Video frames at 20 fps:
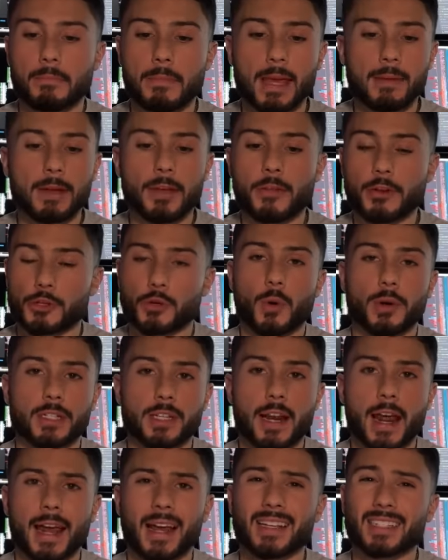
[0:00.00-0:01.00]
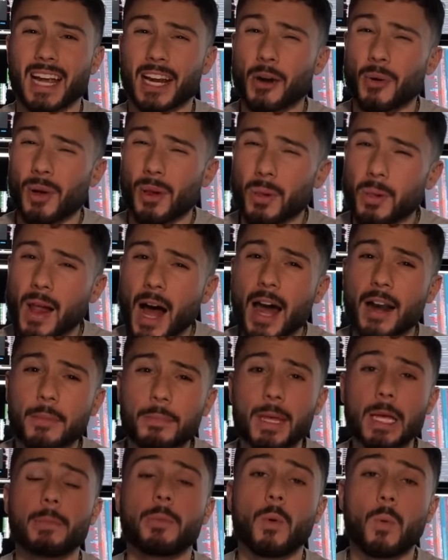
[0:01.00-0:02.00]
maybe the short today because I know a lot of
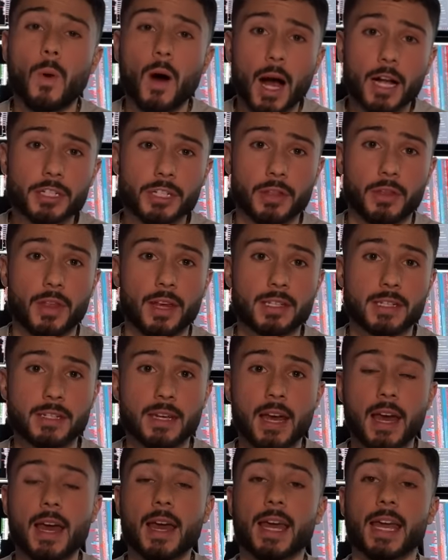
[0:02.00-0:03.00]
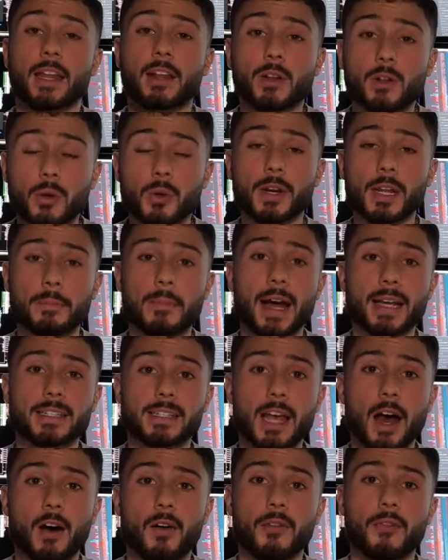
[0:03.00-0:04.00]
people watching this, including
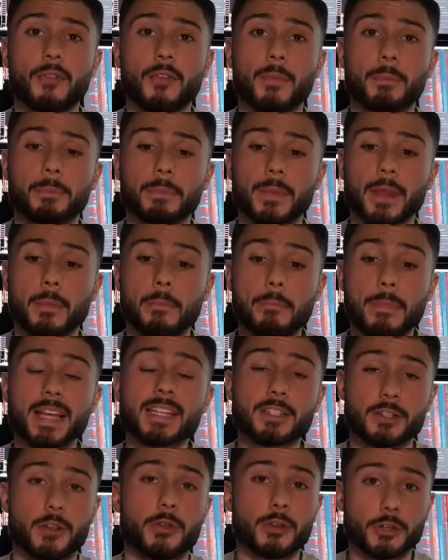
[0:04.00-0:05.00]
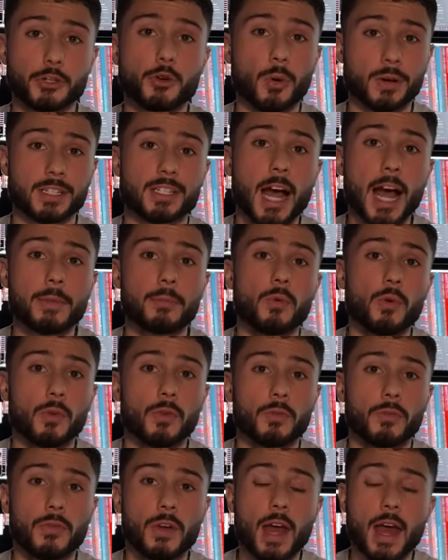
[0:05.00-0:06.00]
myself, missed the short side
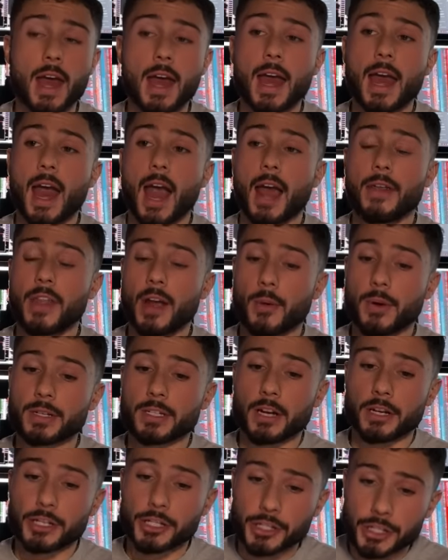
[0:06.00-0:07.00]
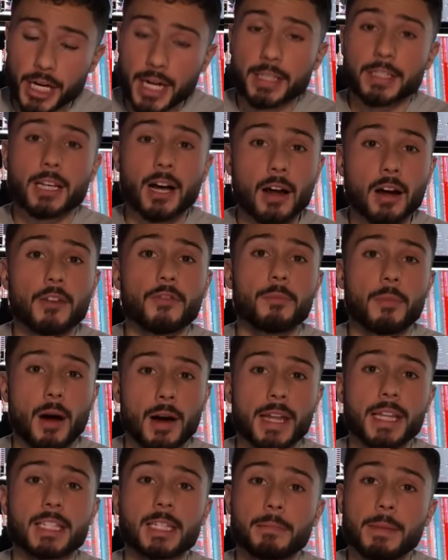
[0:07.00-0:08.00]
move. And there was a shit ton of
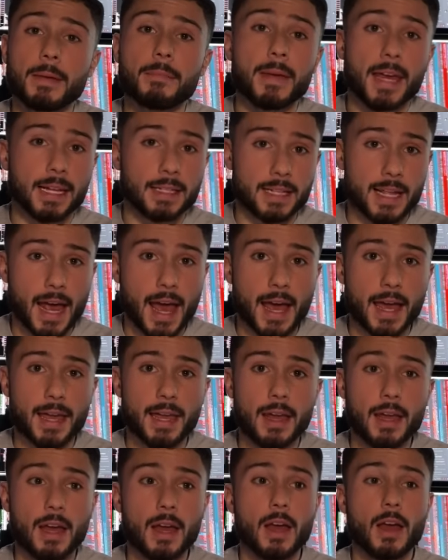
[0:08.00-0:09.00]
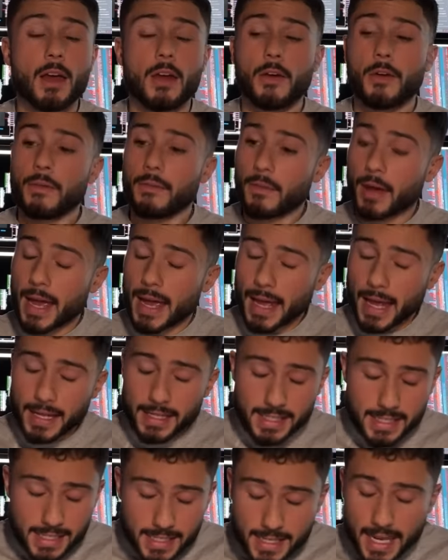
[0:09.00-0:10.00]
money to be made today
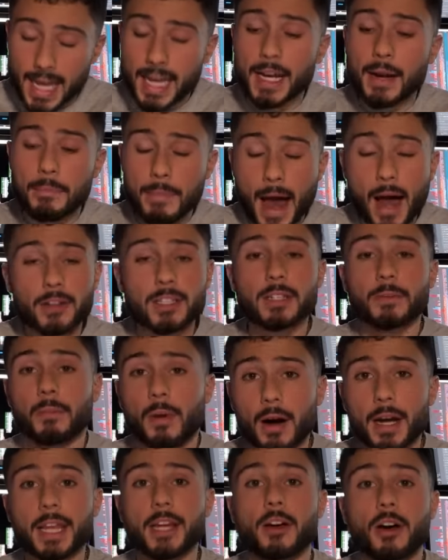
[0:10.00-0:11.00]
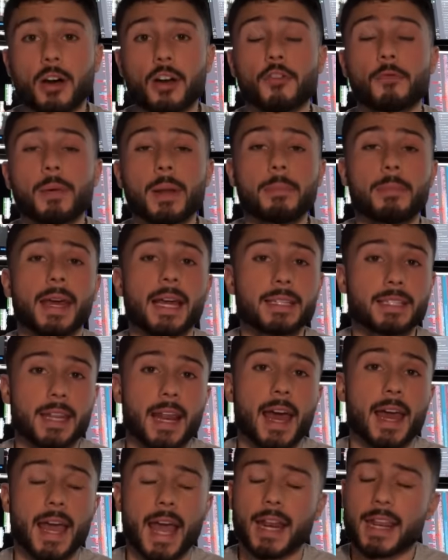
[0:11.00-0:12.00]
insane amounts of money could have been made
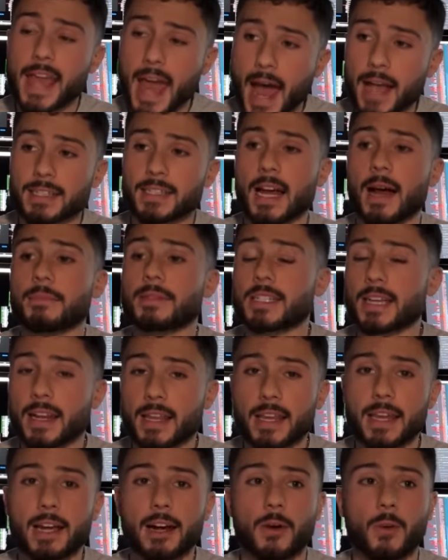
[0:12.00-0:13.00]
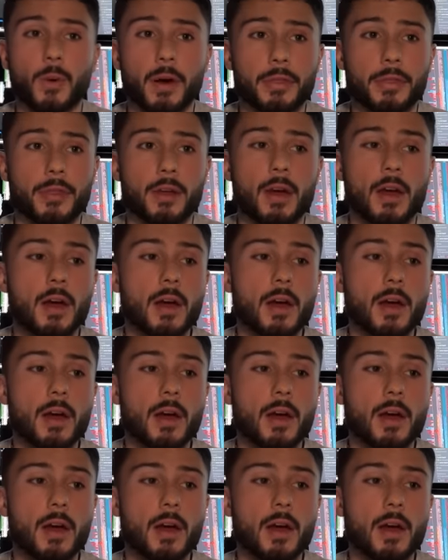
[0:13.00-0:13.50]
today. And yes, I'm sitting here with